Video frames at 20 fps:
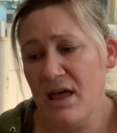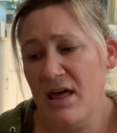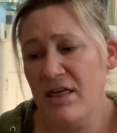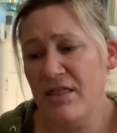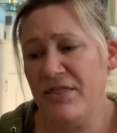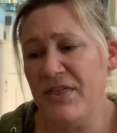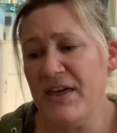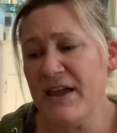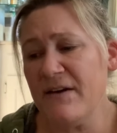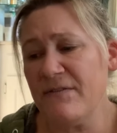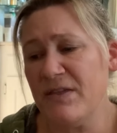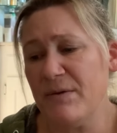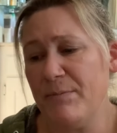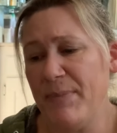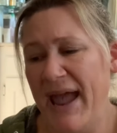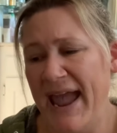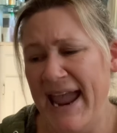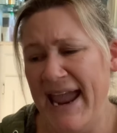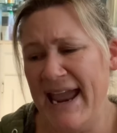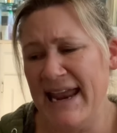Think of the
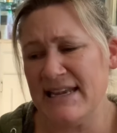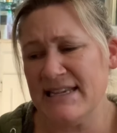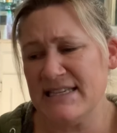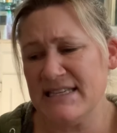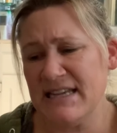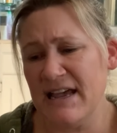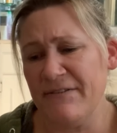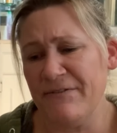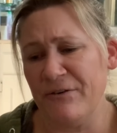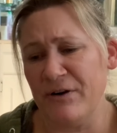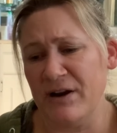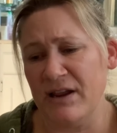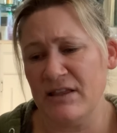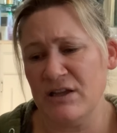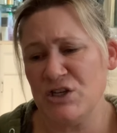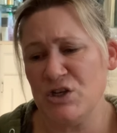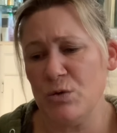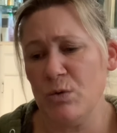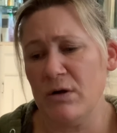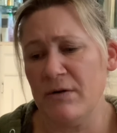pain and suffering
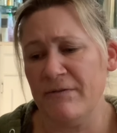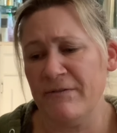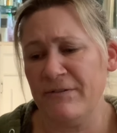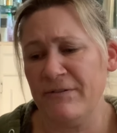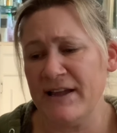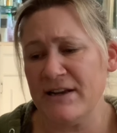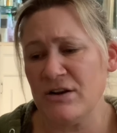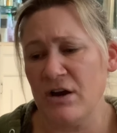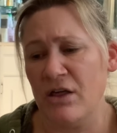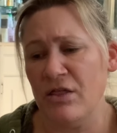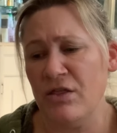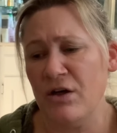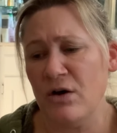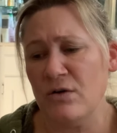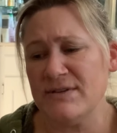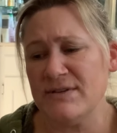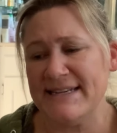that you will inflict on those